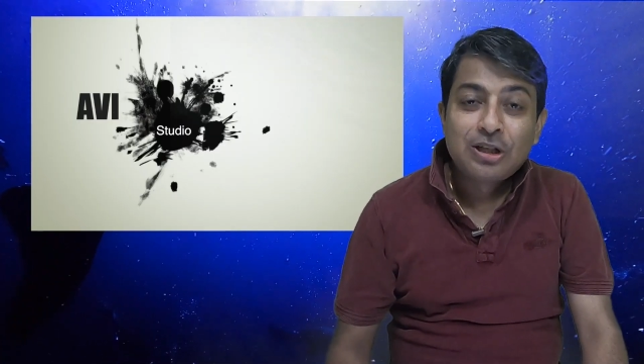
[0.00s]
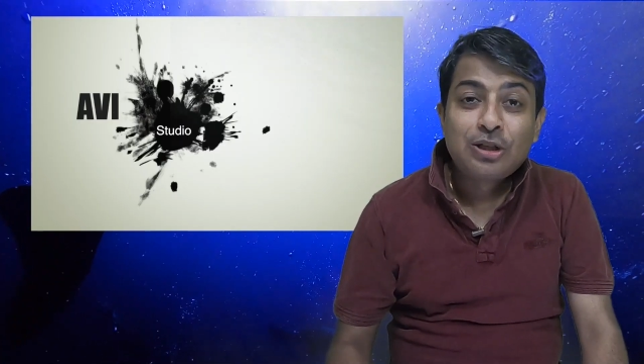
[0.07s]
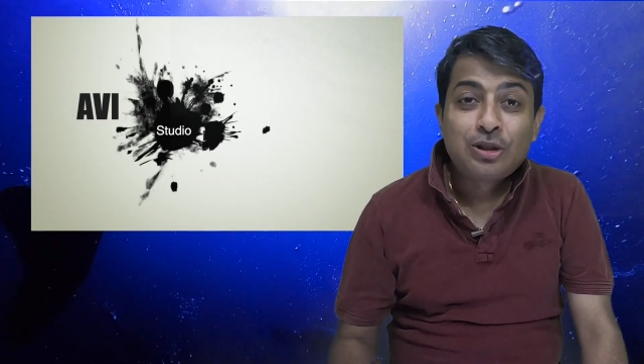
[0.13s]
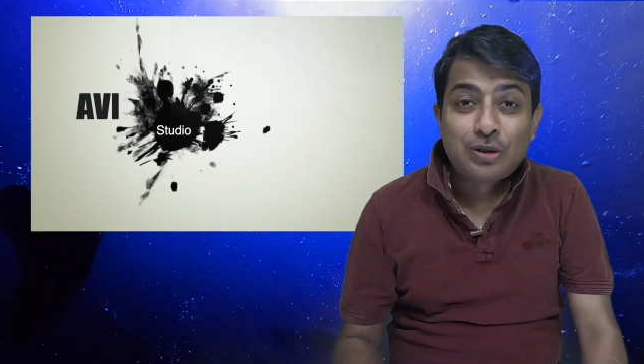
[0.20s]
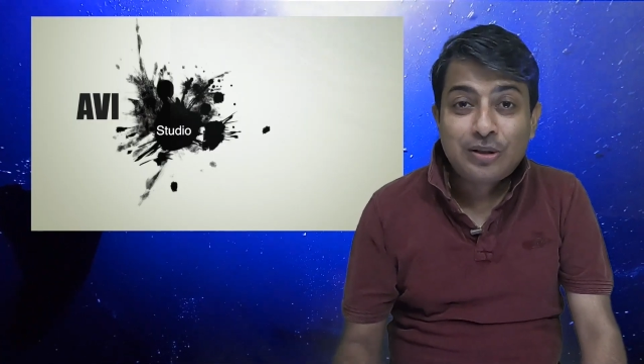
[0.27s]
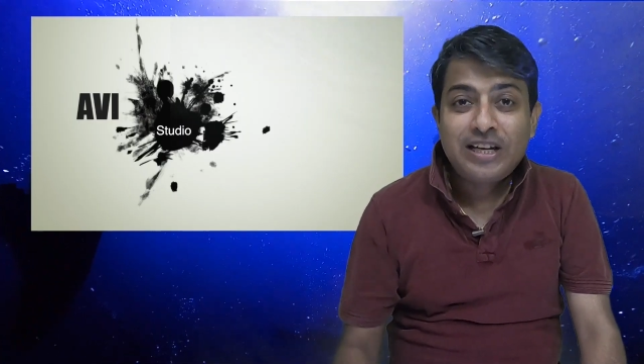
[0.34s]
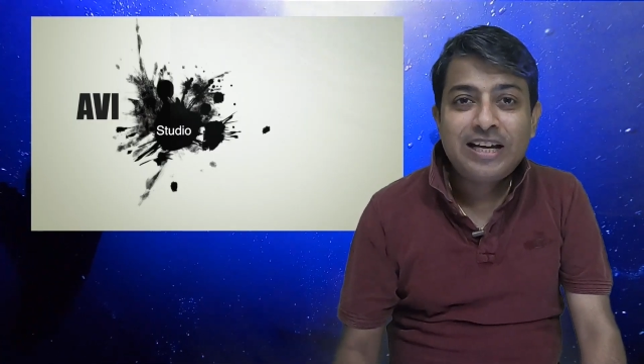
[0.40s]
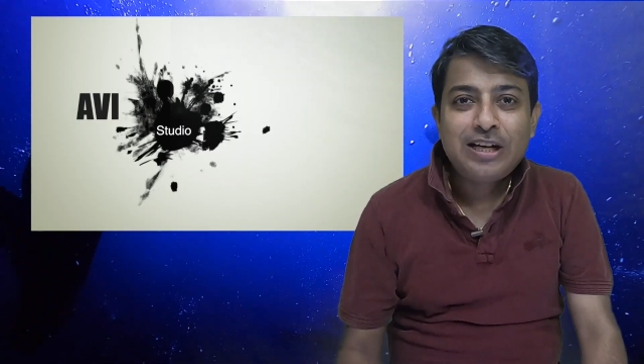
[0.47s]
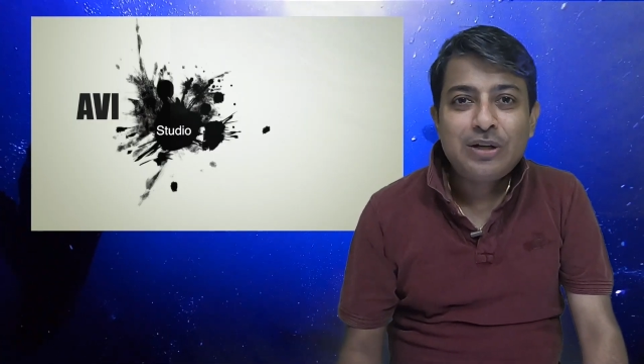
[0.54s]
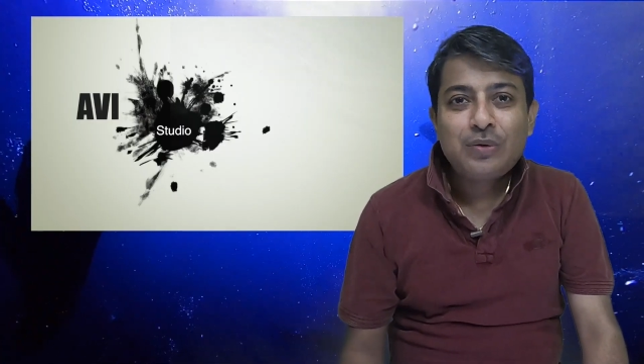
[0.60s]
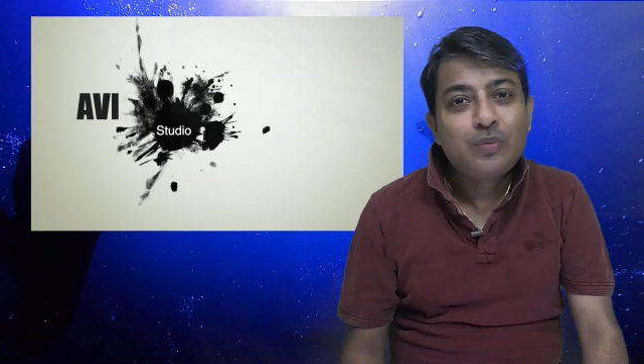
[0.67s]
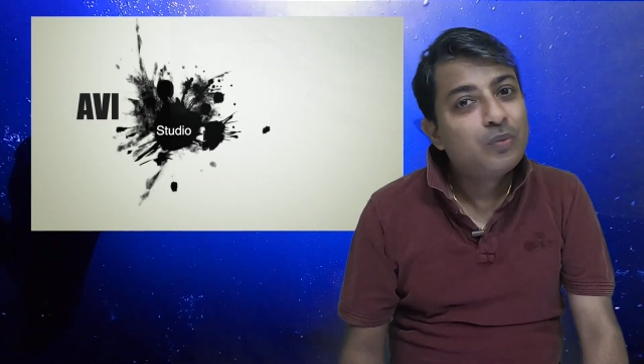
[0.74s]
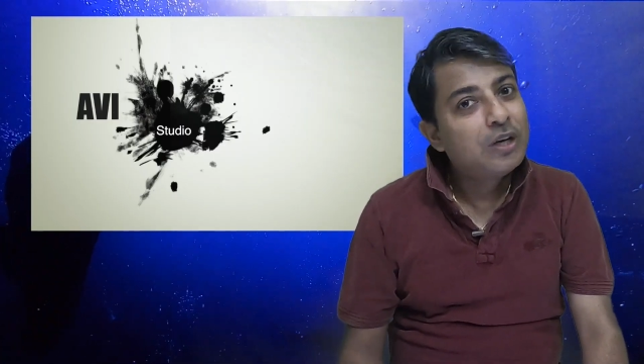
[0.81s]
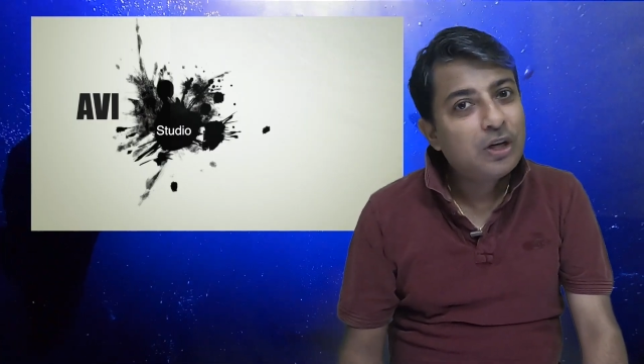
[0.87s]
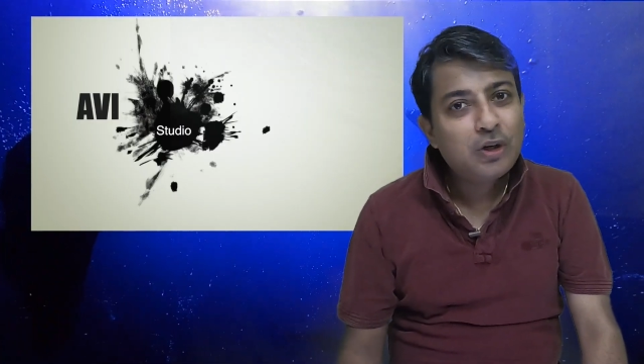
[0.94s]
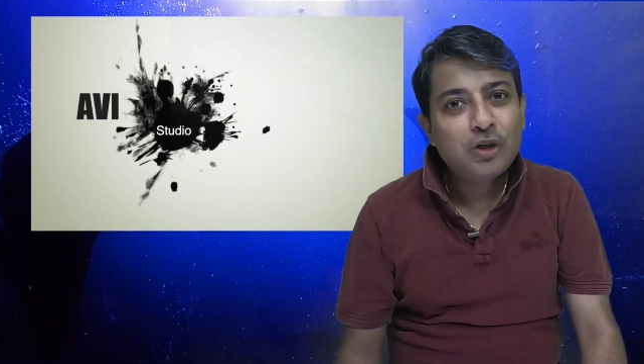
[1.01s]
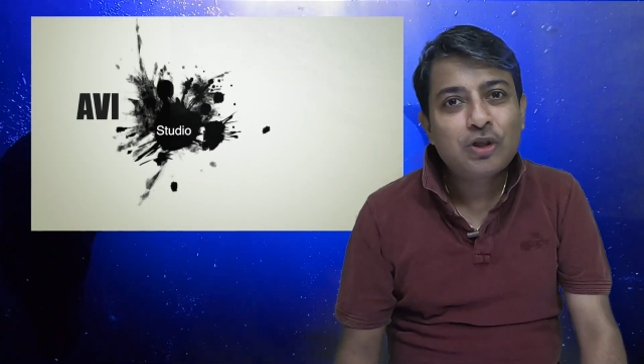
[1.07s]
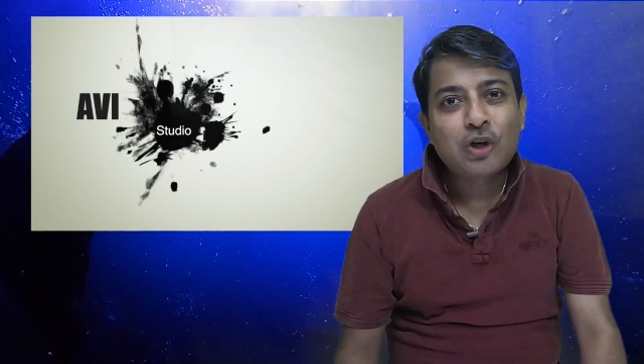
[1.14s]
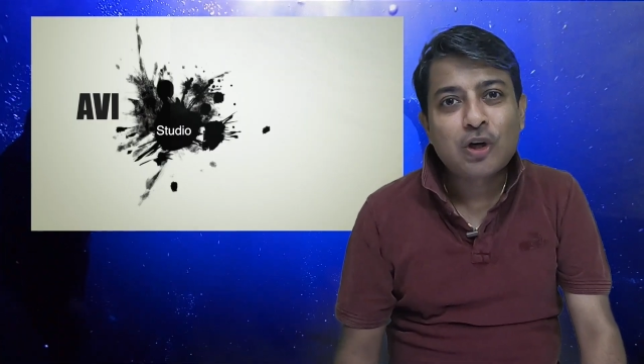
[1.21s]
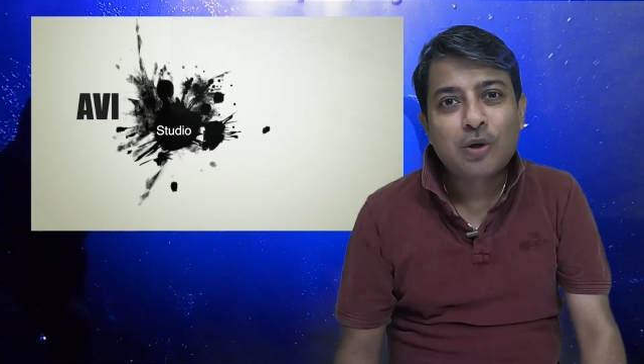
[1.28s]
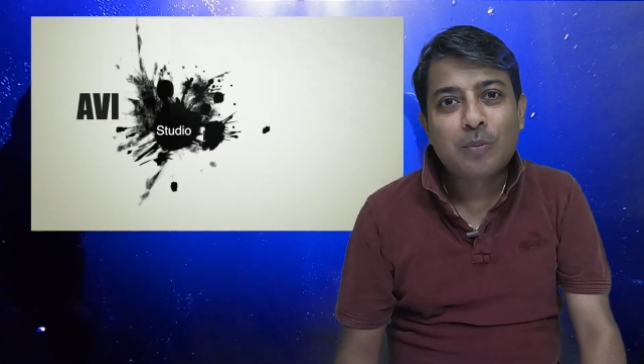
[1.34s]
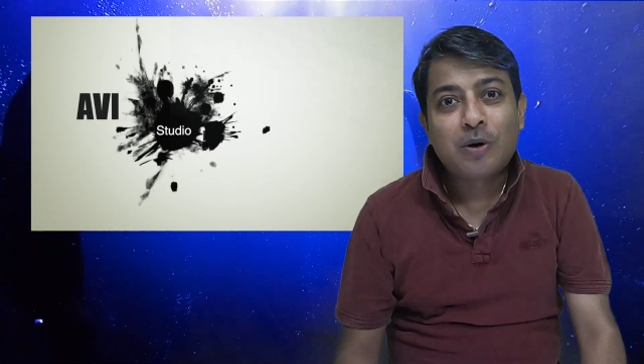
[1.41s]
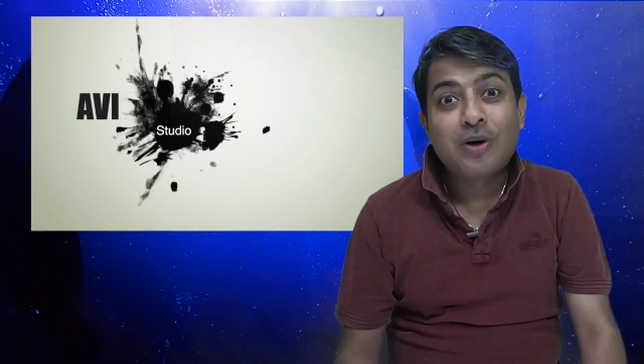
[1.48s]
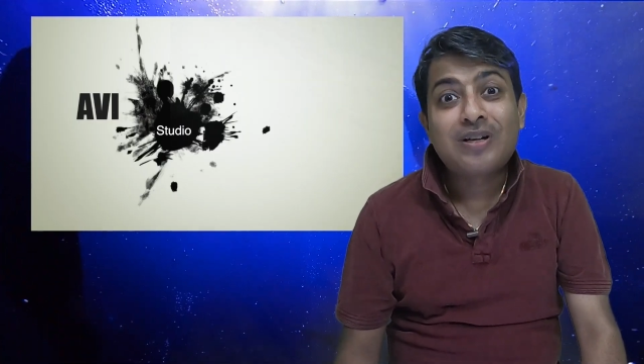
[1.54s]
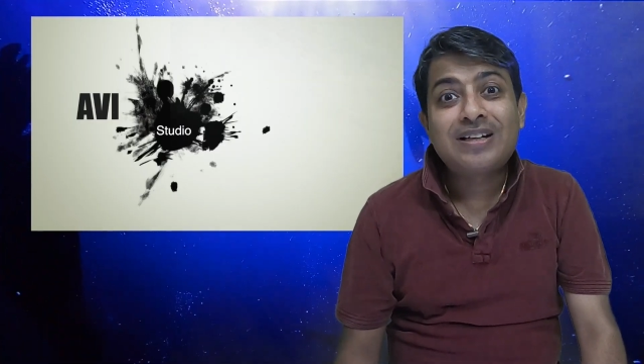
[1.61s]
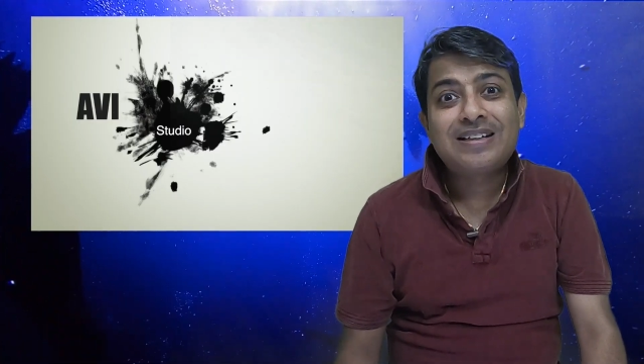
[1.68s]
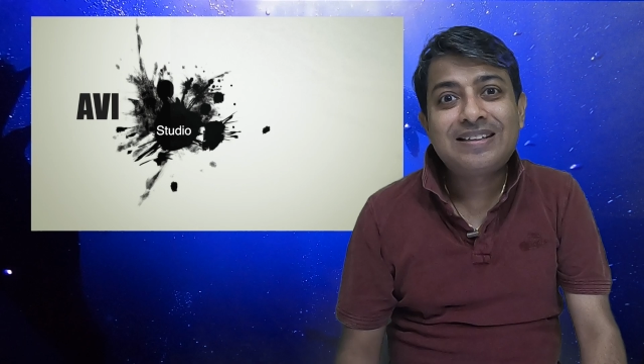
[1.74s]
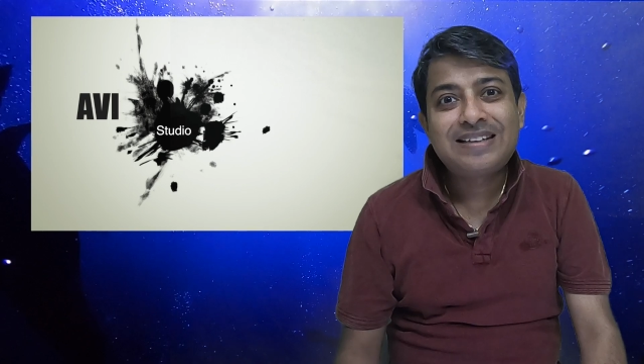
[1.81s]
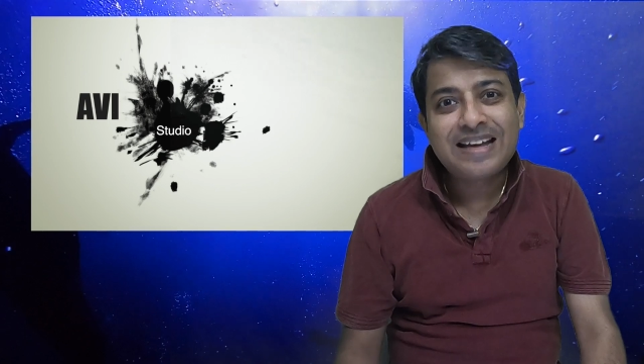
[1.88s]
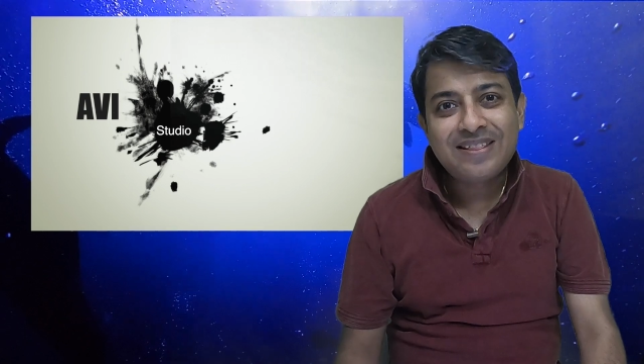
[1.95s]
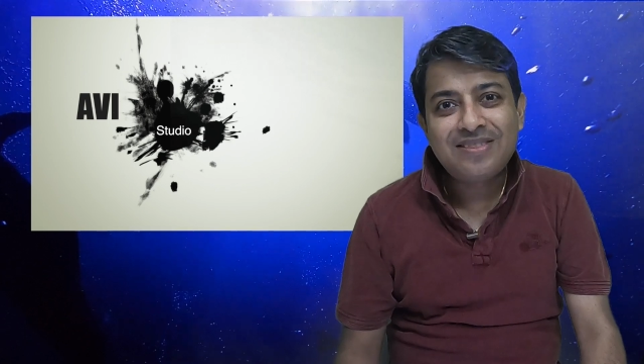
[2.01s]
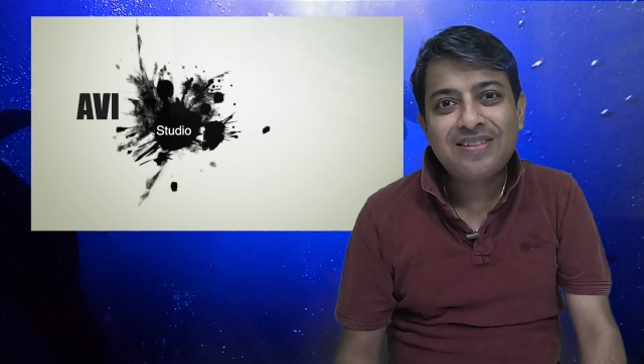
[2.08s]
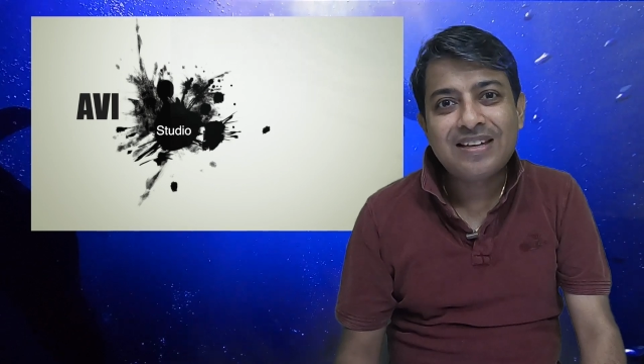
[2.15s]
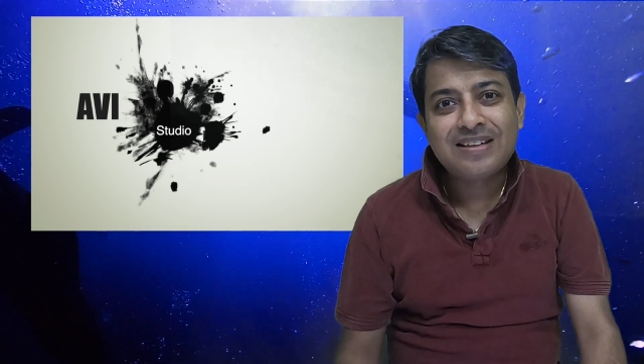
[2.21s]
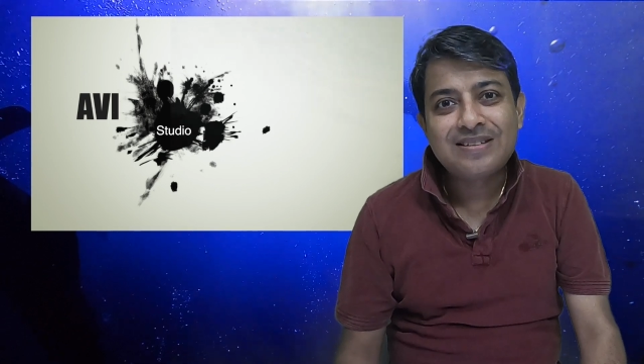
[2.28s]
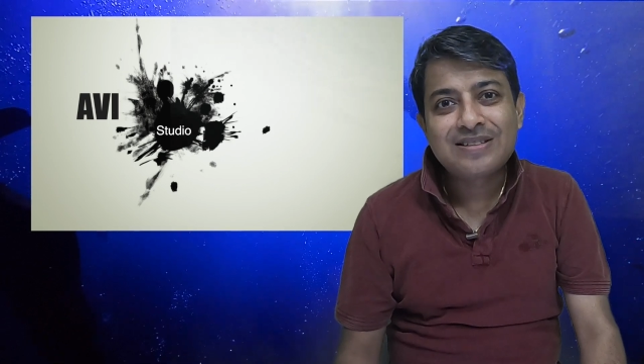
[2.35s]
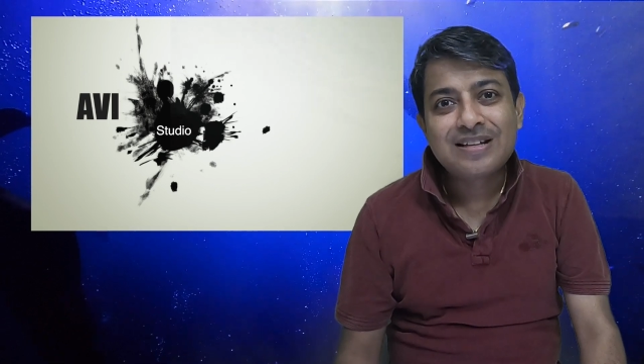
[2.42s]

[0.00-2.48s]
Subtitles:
Today, we are going to talk about 10 things